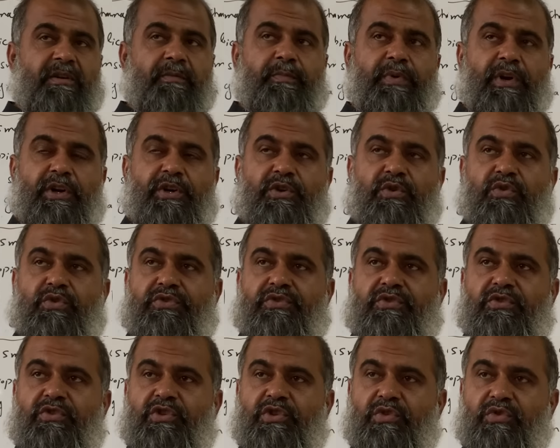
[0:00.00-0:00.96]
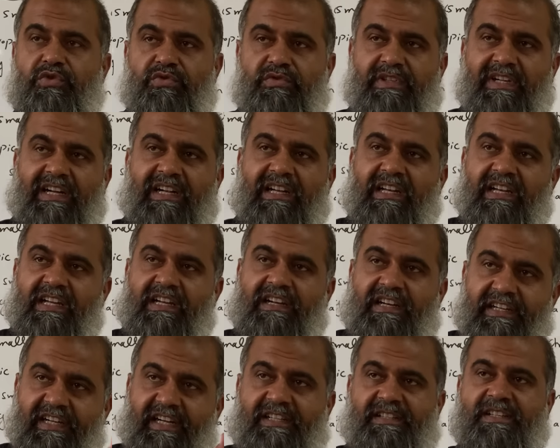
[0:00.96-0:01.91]
produced due to the
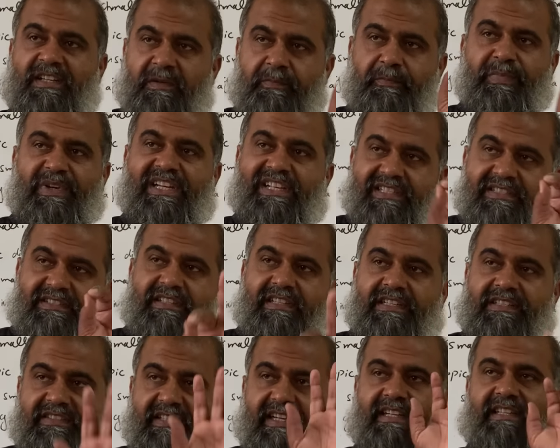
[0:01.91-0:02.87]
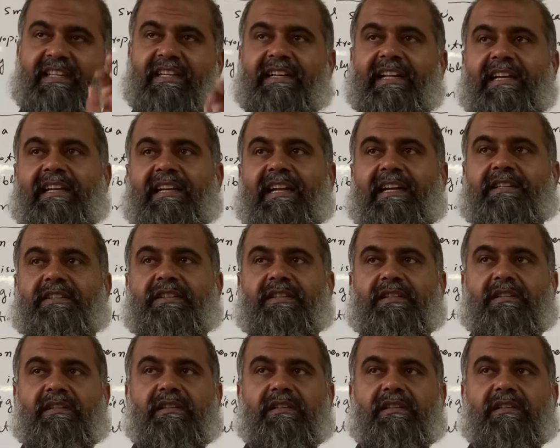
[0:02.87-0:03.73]
conductor placed inside the dielectric.